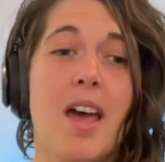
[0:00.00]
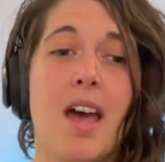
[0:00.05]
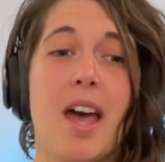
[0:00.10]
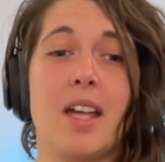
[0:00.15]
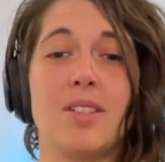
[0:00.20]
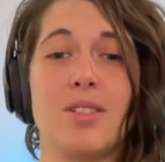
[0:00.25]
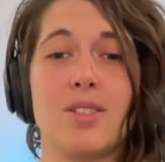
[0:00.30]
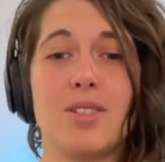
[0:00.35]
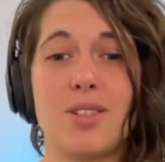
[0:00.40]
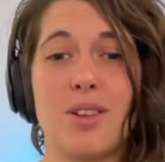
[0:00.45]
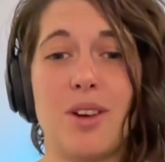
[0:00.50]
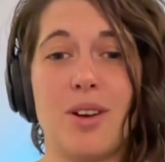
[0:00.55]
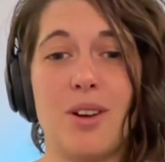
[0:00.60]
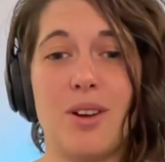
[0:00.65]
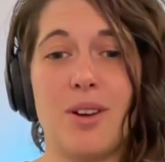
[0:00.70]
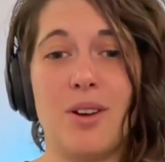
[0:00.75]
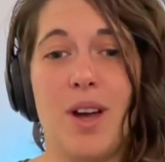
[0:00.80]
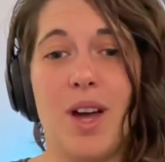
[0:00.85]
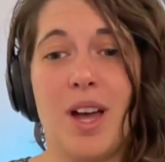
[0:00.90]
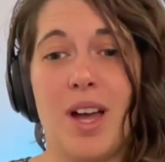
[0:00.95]
And
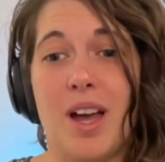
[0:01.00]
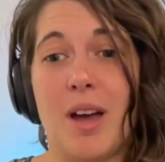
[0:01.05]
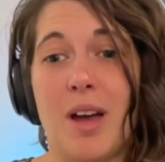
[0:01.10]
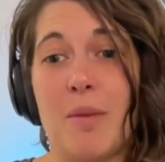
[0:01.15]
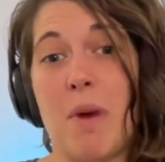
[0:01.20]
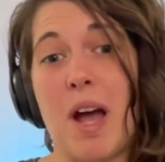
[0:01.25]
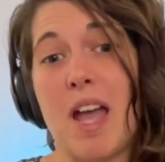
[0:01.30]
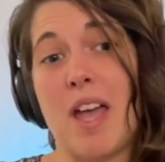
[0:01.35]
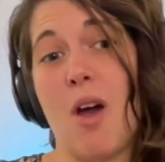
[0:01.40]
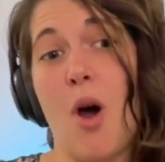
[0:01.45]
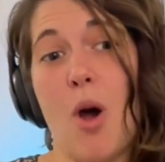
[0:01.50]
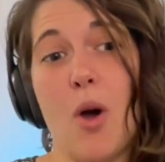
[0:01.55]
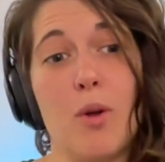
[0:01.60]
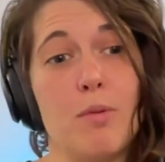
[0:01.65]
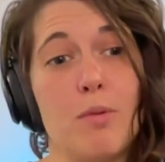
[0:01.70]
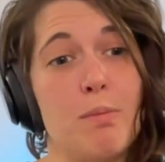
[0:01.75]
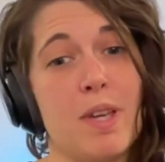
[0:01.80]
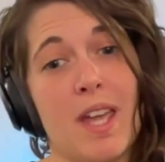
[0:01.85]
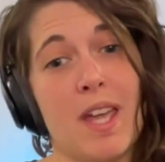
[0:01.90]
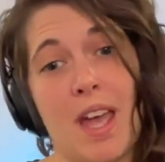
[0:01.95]
so my
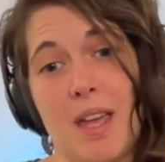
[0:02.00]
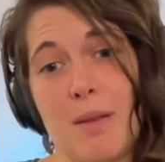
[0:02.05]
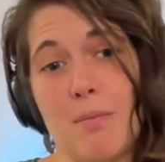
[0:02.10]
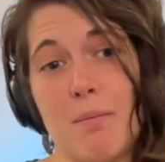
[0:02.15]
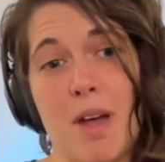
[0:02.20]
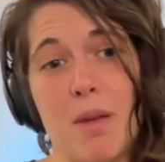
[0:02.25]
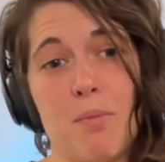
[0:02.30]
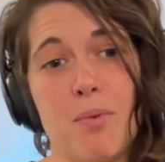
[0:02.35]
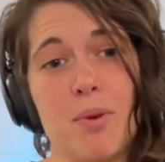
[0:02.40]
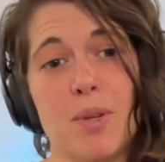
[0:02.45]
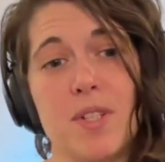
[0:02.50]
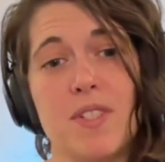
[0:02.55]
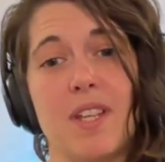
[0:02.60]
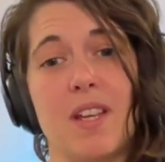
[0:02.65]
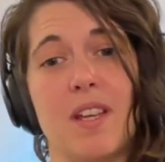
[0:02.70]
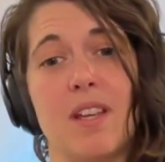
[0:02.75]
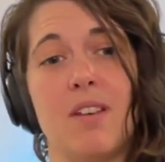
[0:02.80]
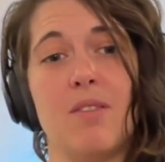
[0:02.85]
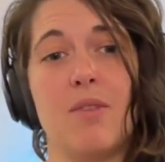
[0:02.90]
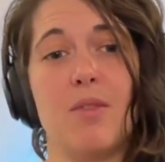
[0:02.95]
home became my
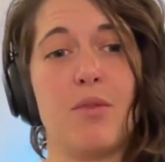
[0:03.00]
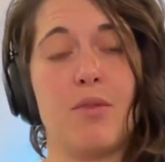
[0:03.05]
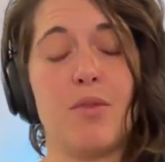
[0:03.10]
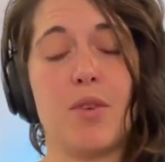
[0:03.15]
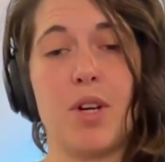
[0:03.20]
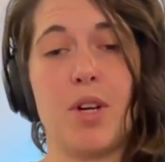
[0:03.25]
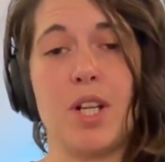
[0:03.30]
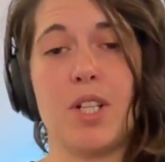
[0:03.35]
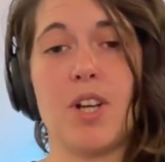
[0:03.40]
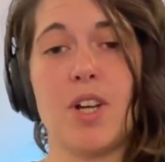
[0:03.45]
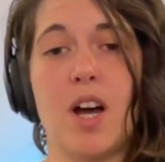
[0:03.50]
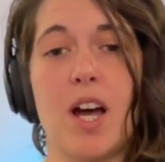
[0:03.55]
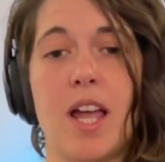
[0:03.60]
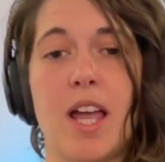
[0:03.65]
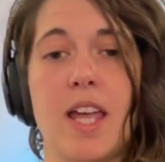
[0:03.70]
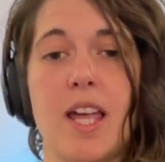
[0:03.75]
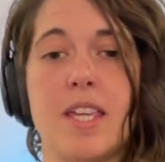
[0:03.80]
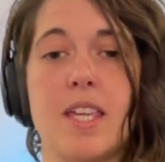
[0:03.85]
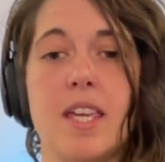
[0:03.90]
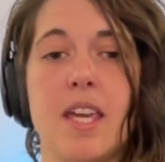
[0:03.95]
prison for an
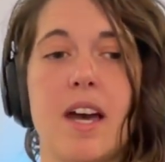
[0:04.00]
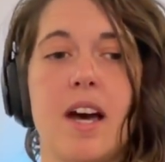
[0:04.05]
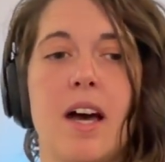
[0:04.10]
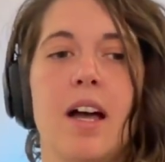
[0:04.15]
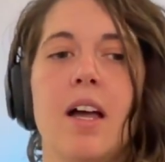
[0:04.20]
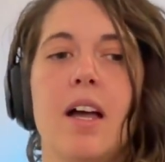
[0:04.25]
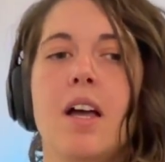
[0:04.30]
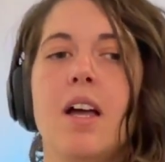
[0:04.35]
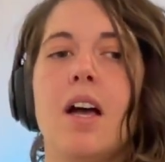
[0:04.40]
entire year.